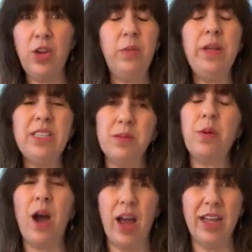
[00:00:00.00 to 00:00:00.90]
You'd be
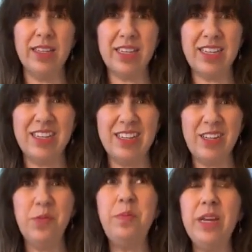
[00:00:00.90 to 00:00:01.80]
surprised.
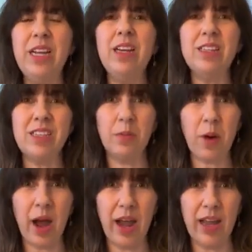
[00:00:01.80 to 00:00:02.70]
You'd be
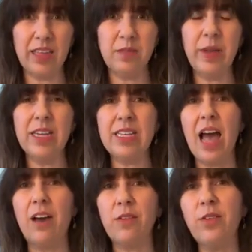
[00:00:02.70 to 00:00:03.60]
surprised because
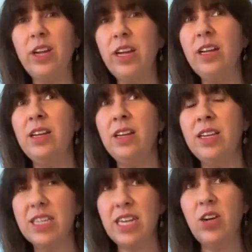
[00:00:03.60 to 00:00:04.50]
every
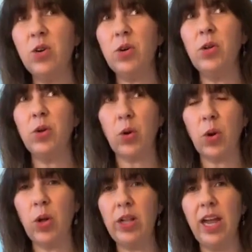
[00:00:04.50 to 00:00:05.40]
single
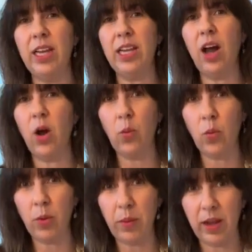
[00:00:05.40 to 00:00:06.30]
girl and
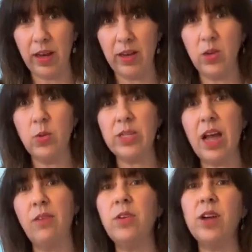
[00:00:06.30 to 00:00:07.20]
young woman who has
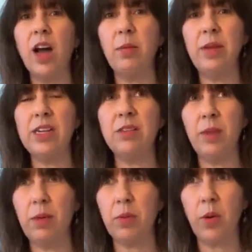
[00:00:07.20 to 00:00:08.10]
ever come into
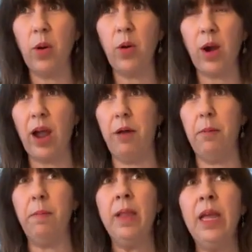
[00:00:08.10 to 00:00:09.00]
my
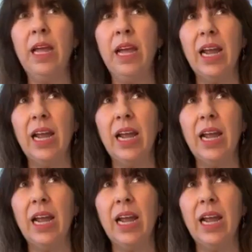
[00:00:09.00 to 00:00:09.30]
program,